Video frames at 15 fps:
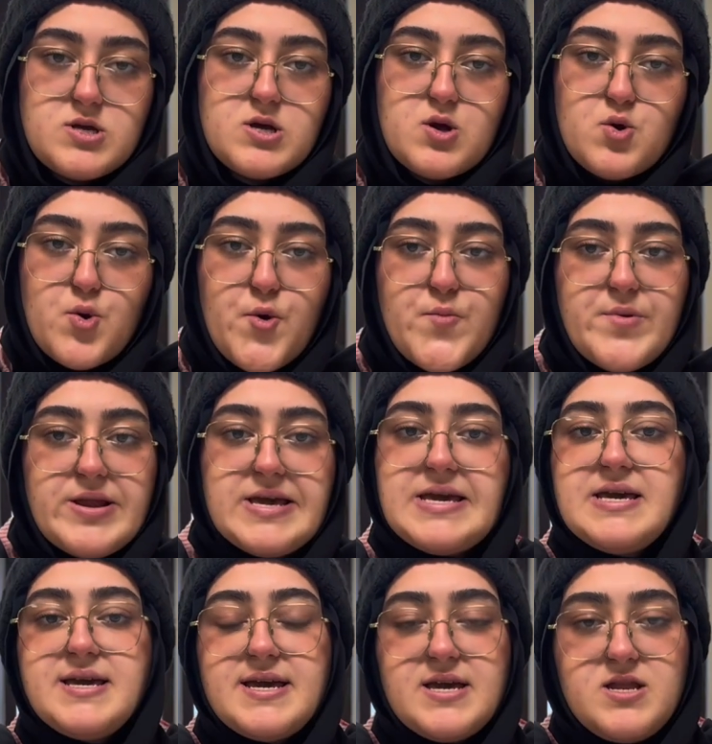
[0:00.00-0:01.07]
globally
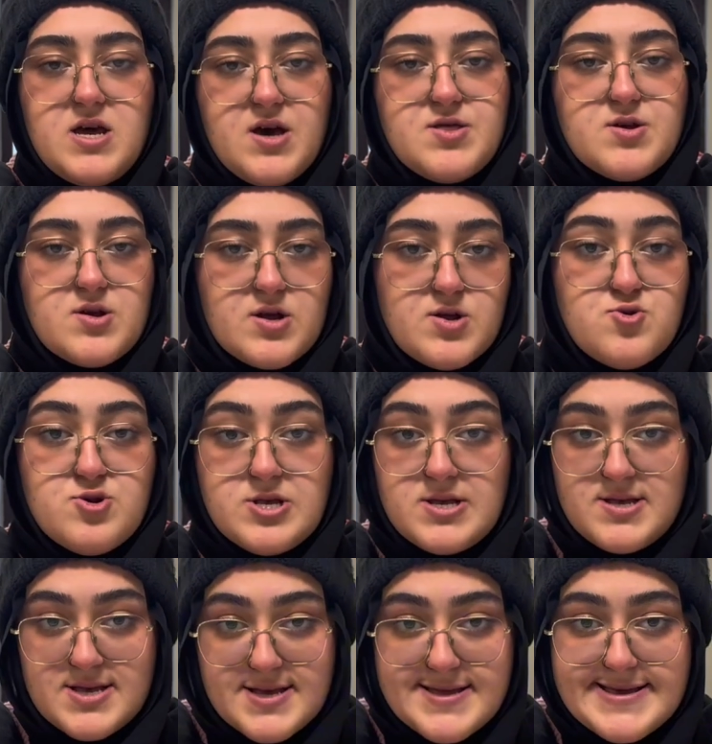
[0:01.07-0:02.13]
in other countries
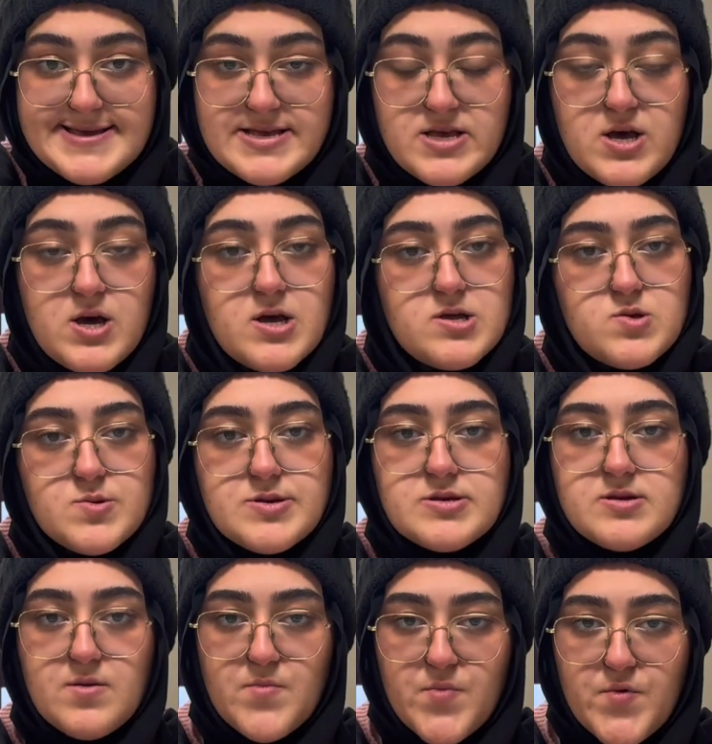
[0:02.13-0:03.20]
and cities to
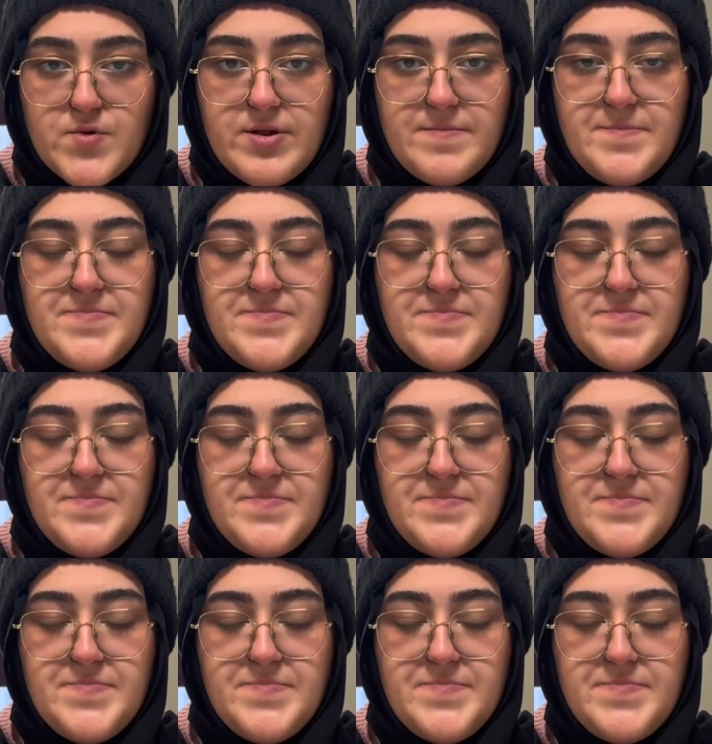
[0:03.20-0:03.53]
Istanbul